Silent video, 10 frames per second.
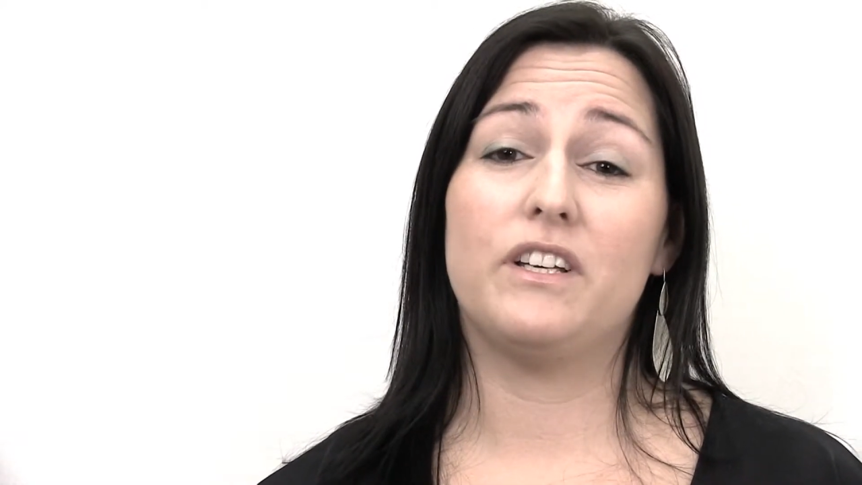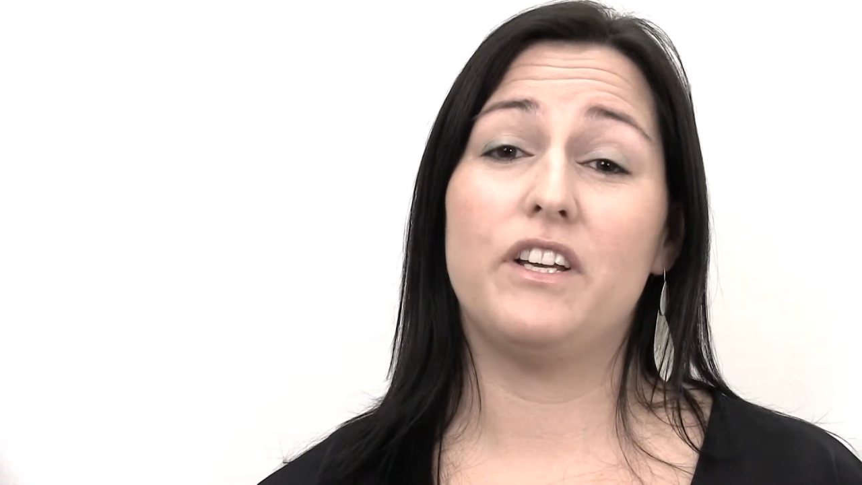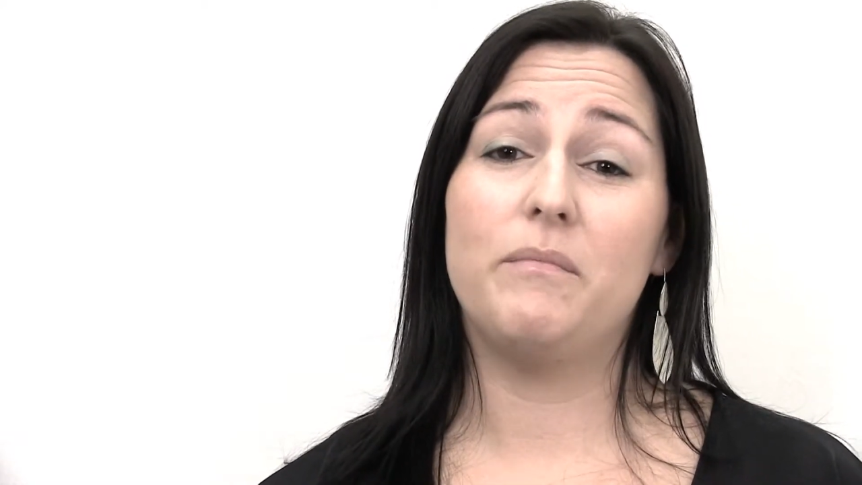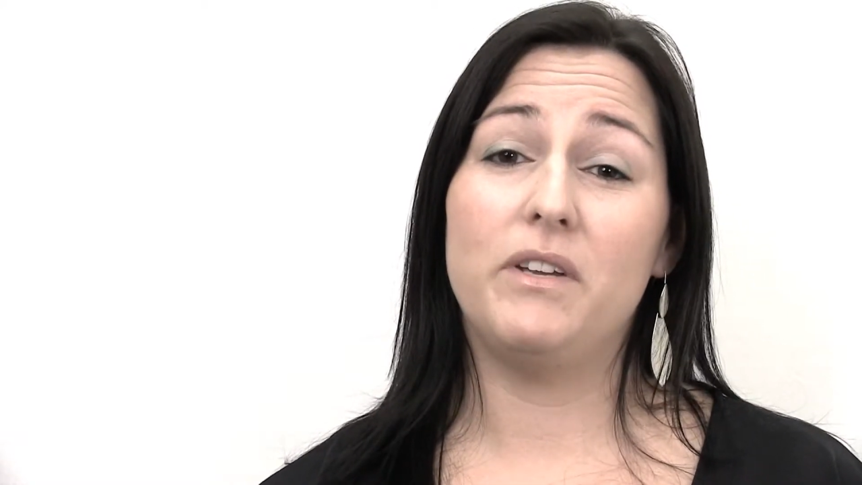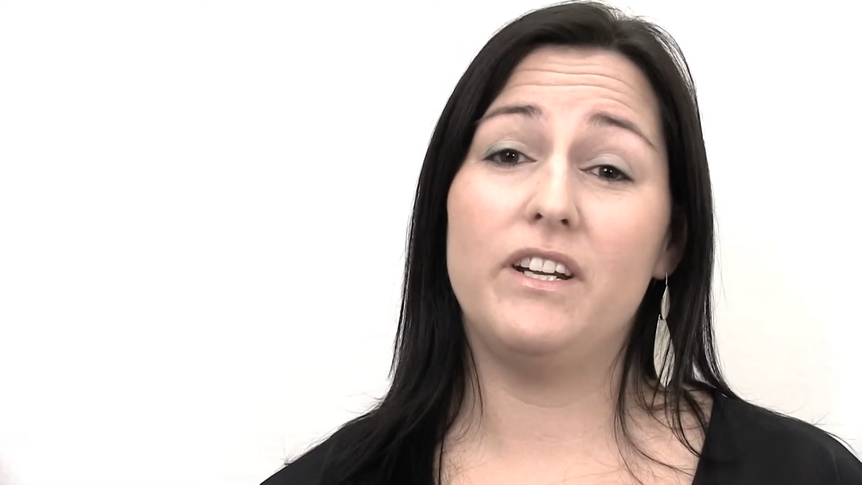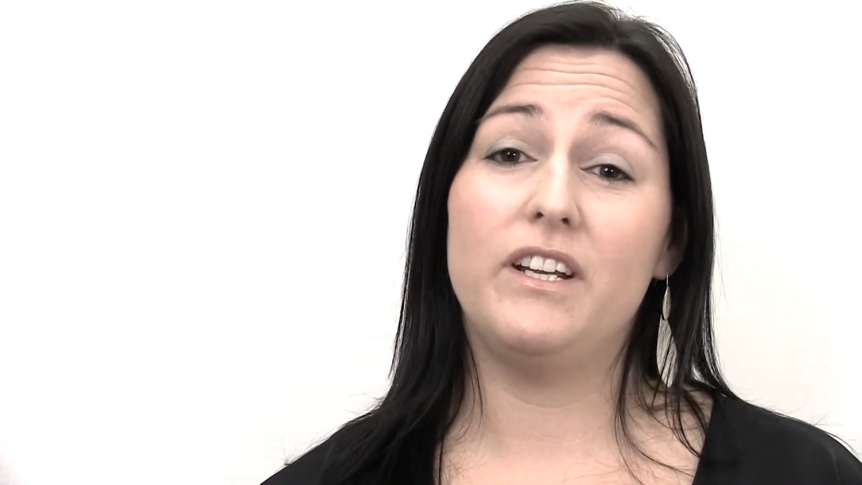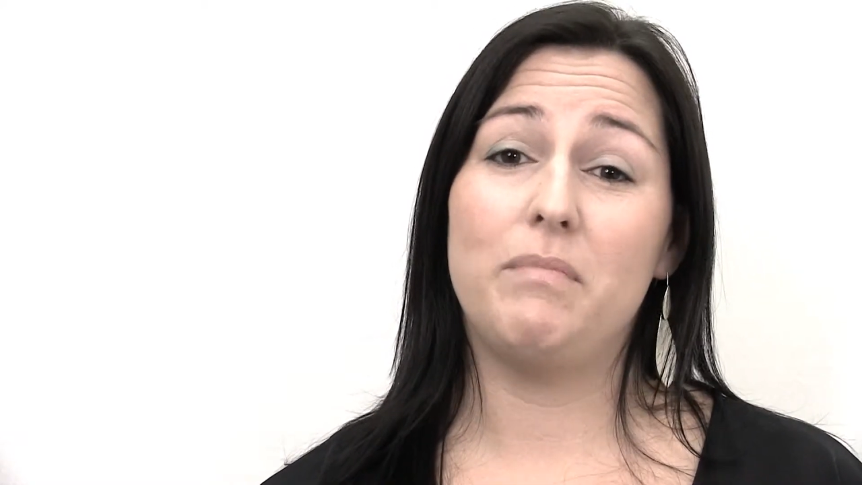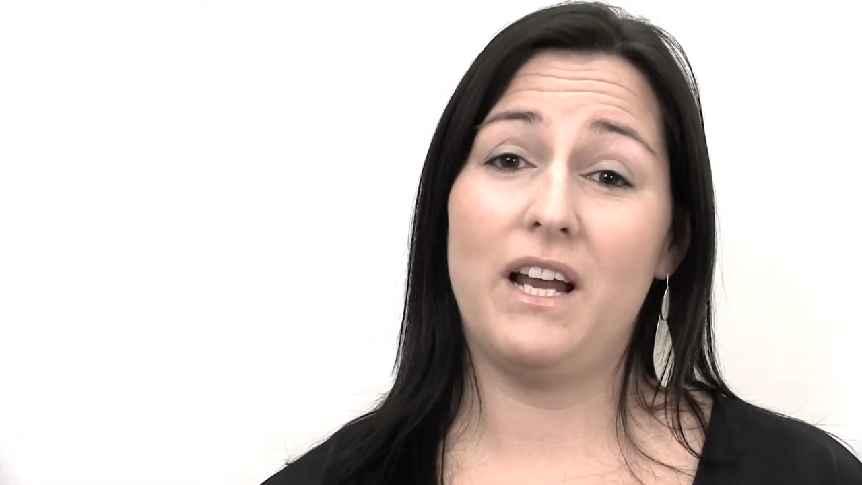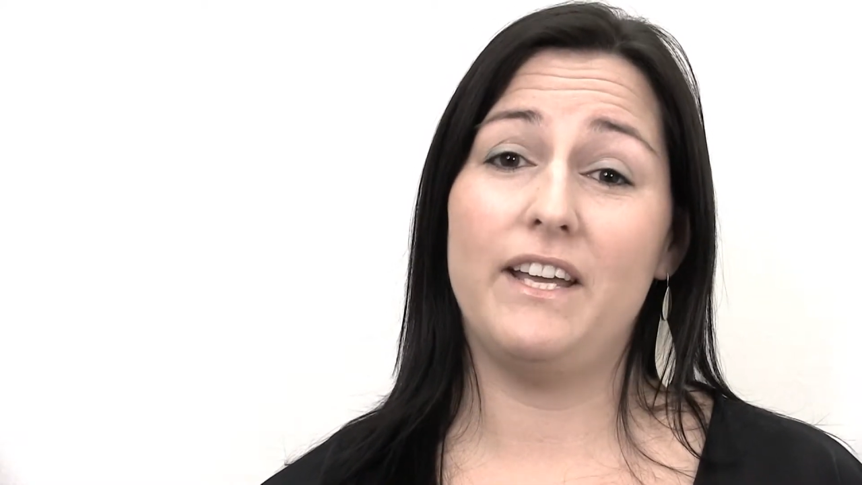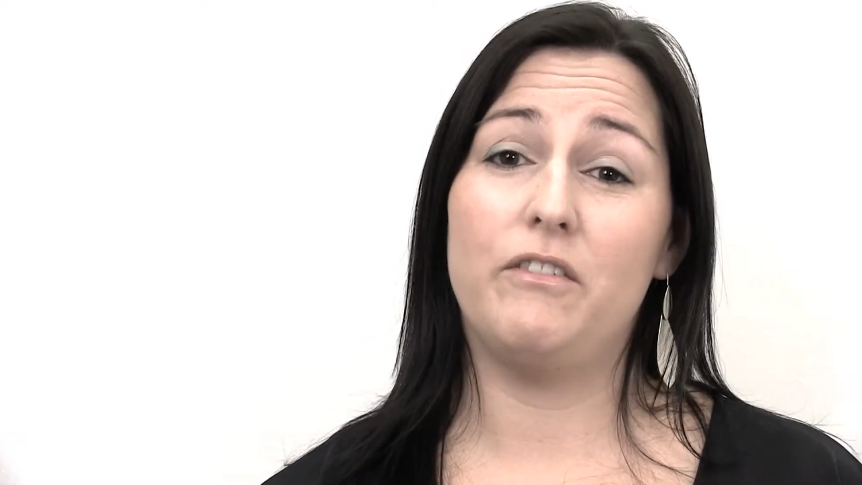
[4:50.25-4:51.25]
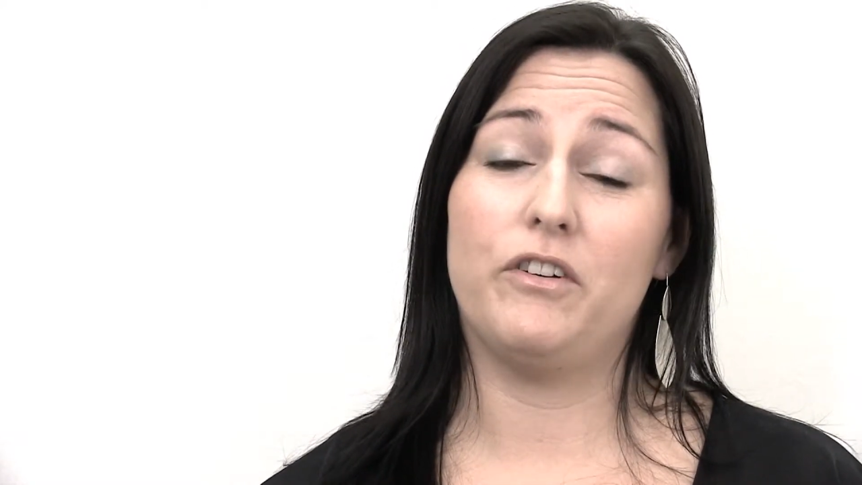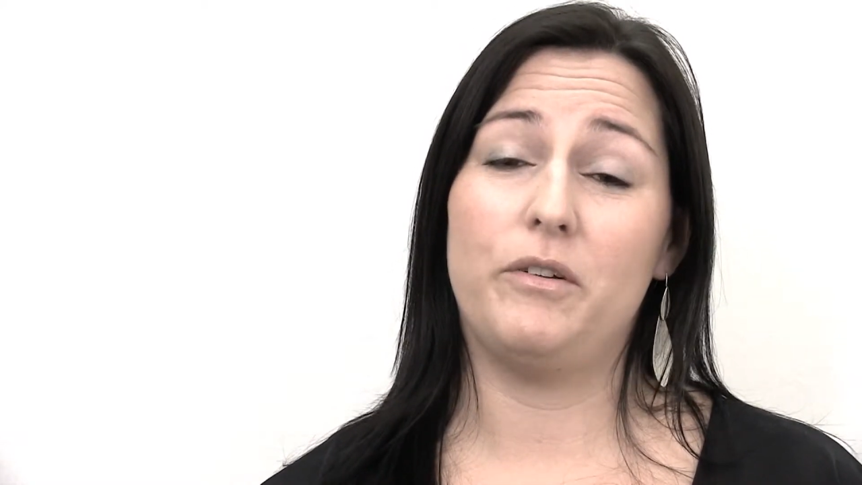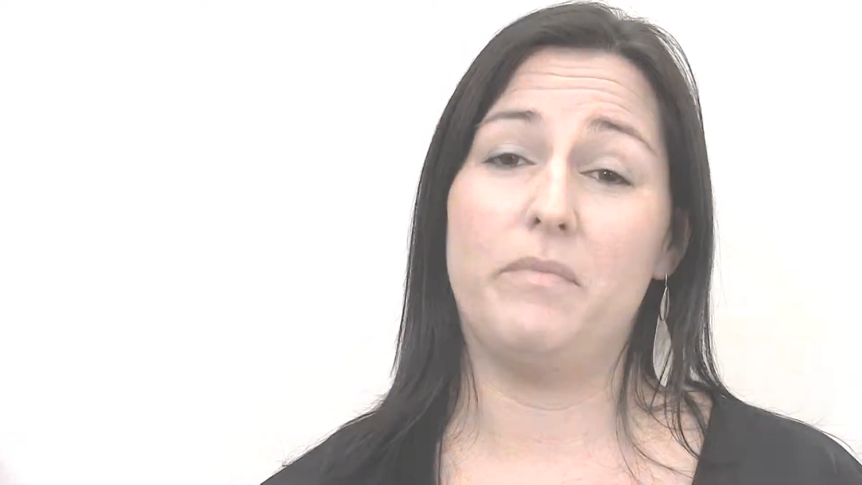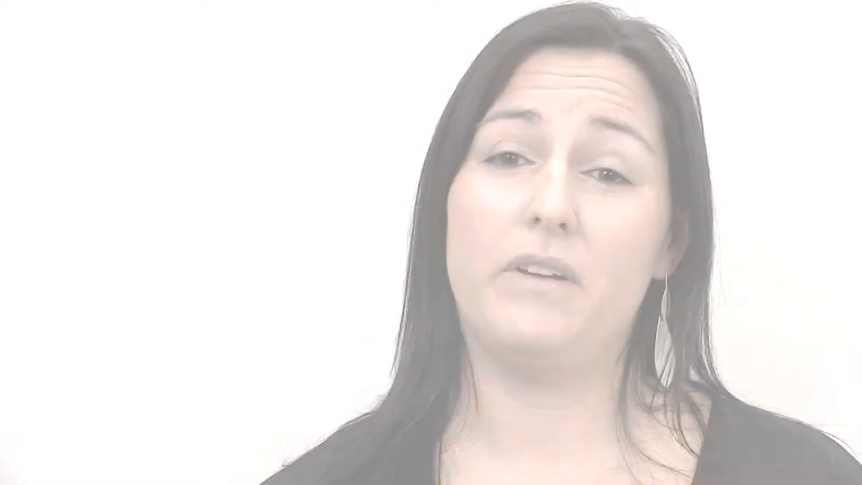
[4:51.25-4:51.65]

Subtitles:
community playgroup.